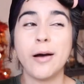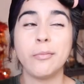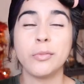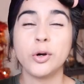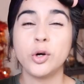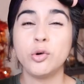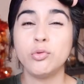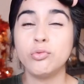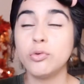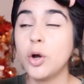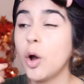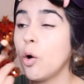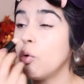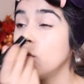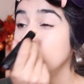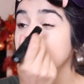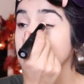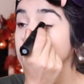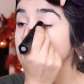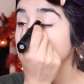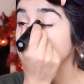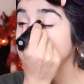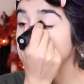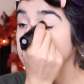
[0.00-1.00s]
I'm gonna go
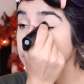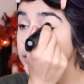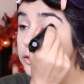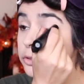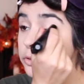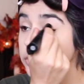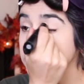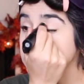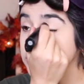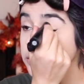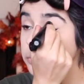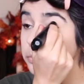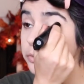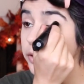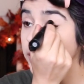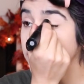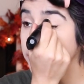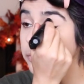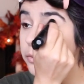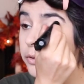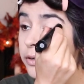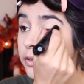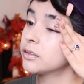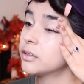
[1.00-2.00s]
in with my trusty
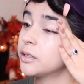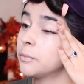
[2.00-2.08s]
primer.